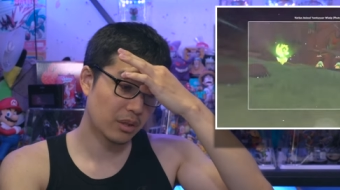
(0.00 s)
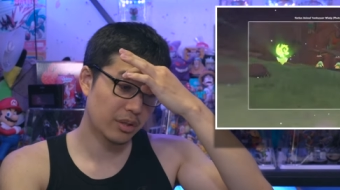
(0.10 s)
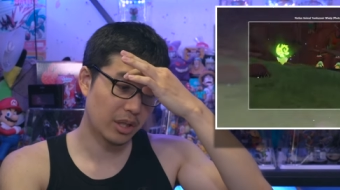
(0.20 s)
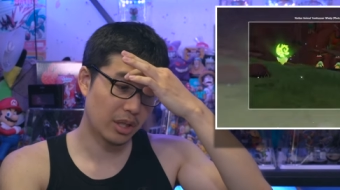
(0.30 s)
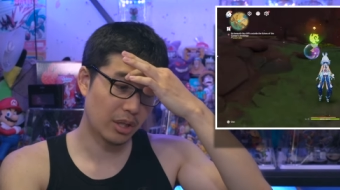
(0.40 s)

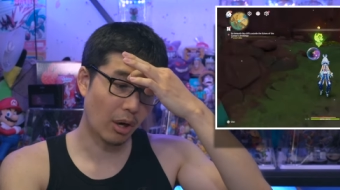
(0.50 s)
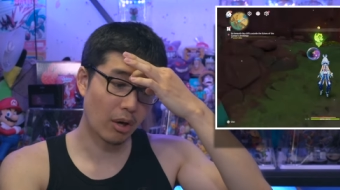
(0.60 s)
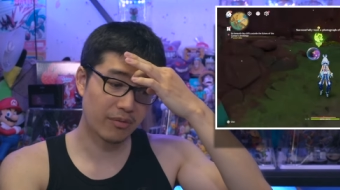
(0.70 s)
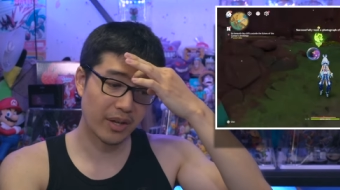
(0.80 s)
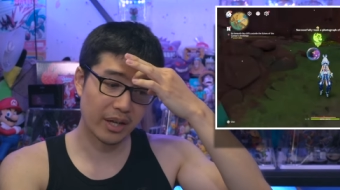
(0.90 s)
the
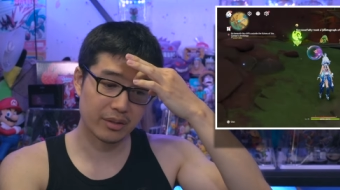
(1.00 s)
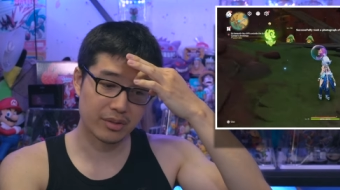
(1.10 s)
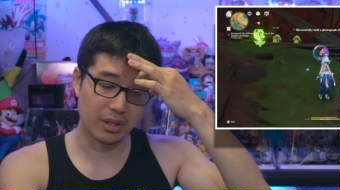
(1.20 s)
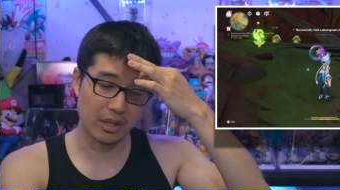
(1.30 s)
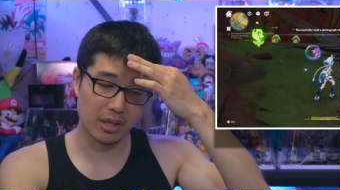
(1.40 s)

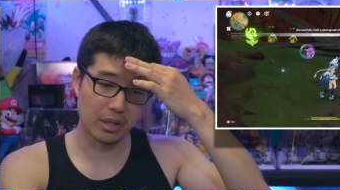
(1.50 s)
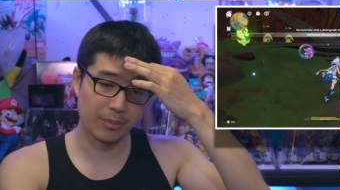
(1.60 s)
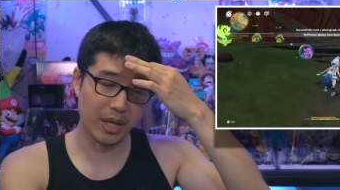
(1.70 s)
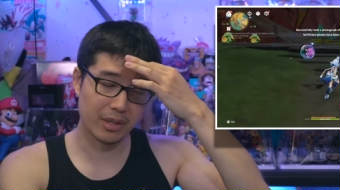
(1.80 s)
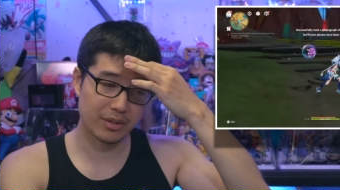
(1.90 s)
artifacts uh,
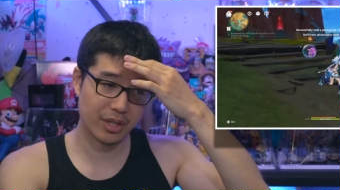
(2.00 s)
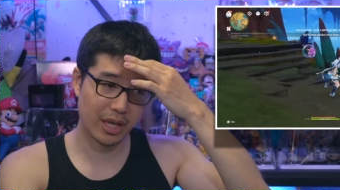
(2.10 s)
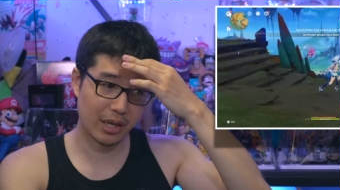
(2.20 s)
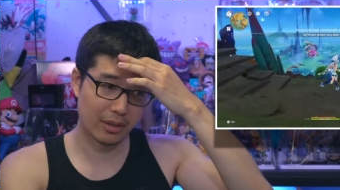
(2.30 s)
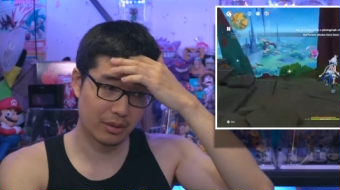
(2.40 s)
main
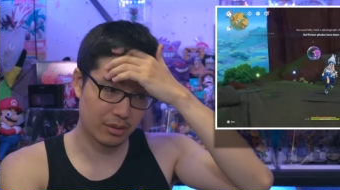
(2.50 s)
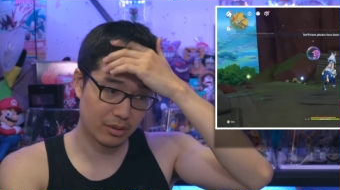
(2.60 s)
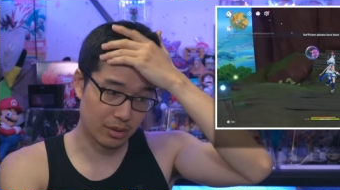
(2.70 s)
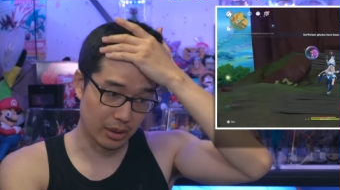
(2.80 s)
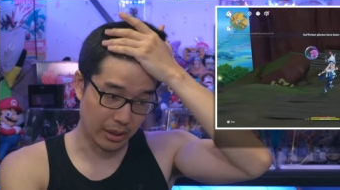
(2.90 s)
stat.
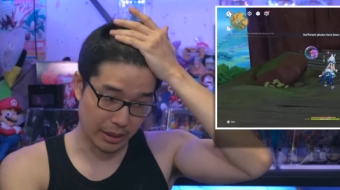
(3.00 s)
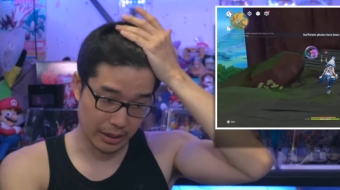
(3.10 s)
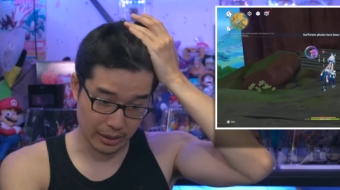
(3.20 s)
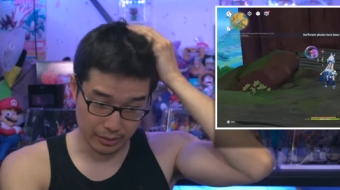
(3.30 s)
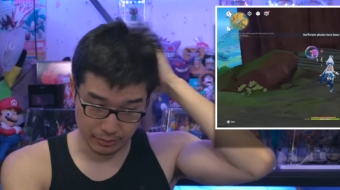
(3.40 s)
Uh,
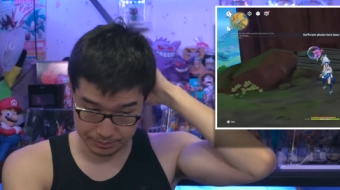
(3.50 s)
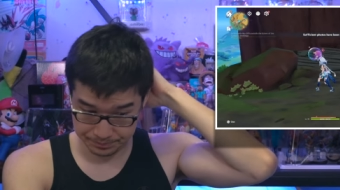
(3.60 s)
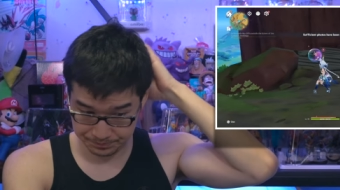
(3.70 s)
um,